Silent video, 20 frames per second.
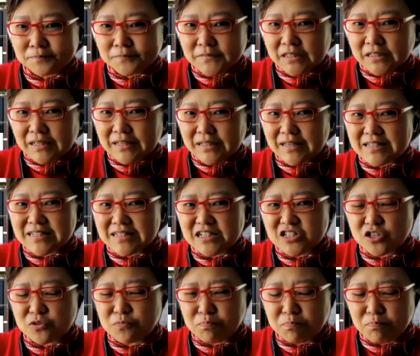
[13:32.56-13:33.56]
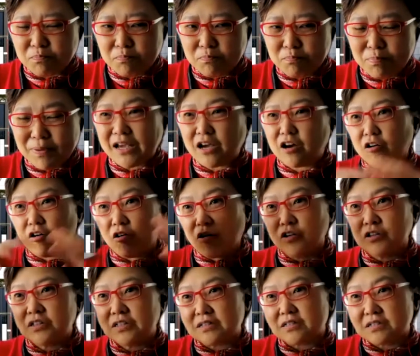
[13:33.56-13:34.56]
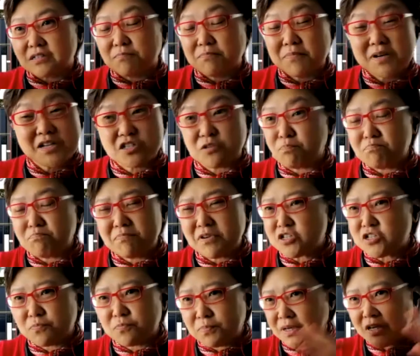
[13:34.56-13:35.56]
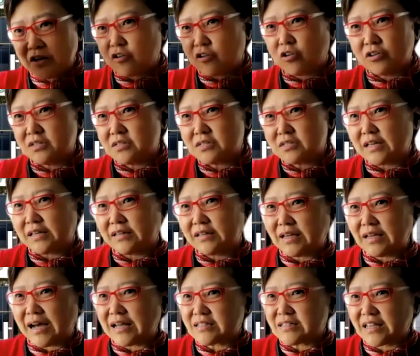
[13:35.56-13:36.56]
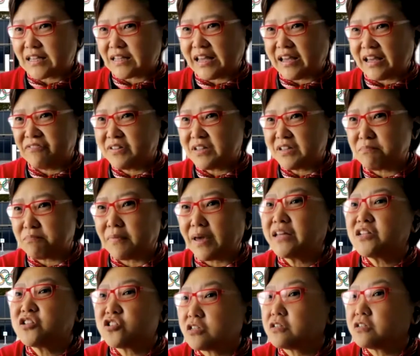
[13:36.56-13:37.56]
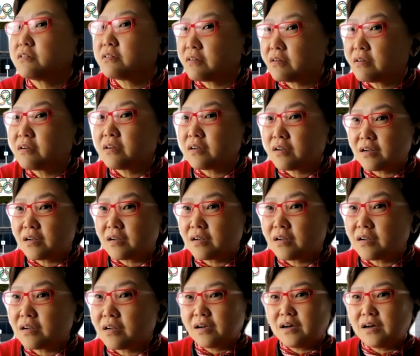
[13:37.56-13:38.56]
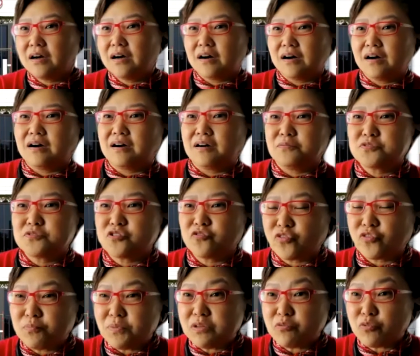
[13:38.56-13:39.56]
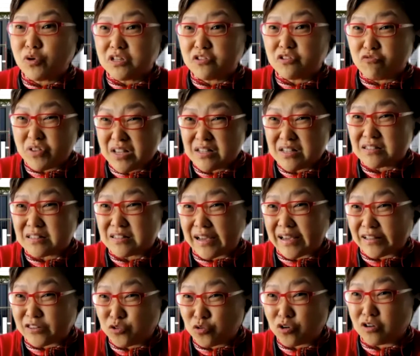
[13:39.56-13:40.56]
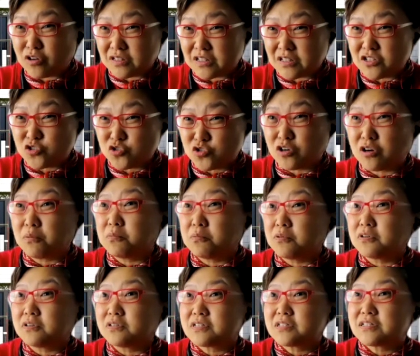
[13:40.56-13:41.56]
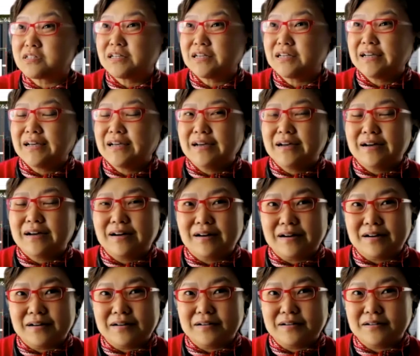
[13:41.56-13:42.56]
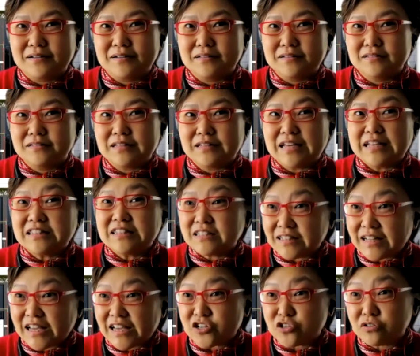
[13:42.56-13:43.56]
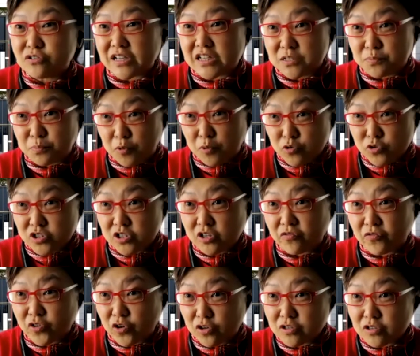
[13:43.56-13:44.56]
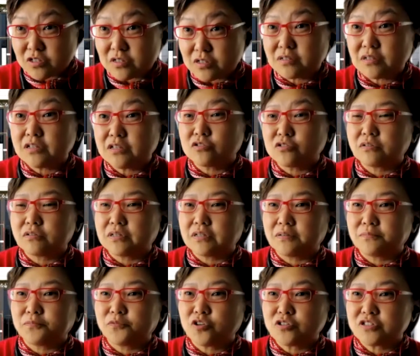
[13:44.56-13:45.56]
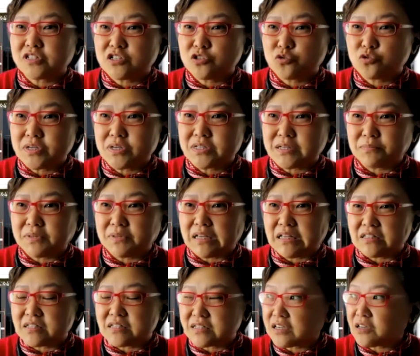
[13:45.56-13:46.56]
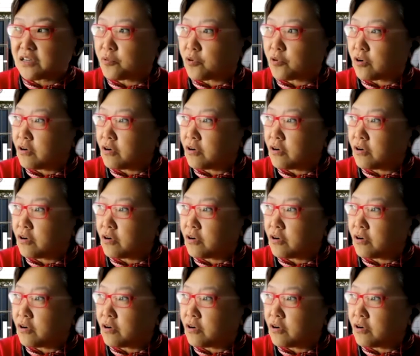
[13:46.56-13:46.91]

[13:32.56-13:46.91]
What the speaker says: It has such a big audience, much bigger audience than the arts can ever imagine. So for me, one of the reasons I took on this job was the international exposure, of course, not just doing something in Singapore,